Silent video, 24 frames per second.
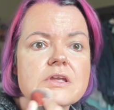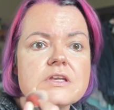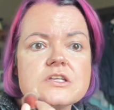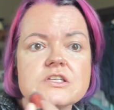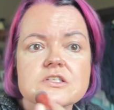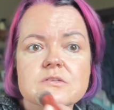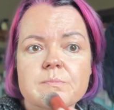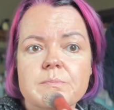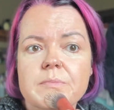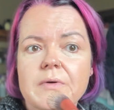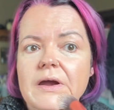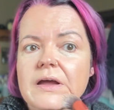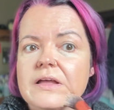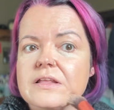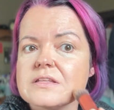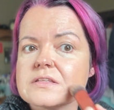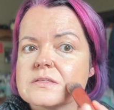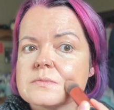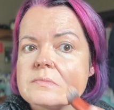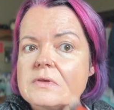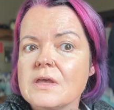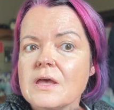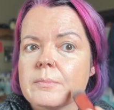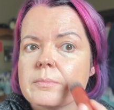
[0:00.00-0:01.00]
Just
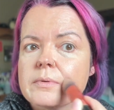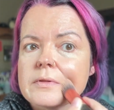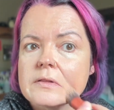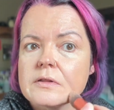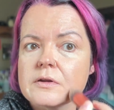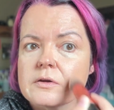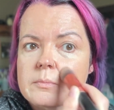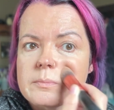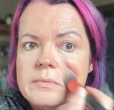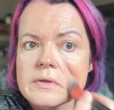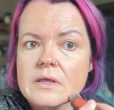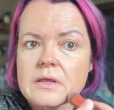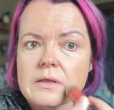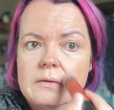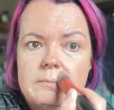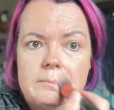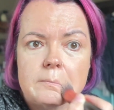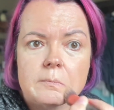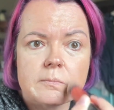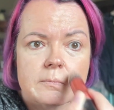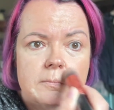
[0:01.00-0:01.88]
brightens me up a little bit.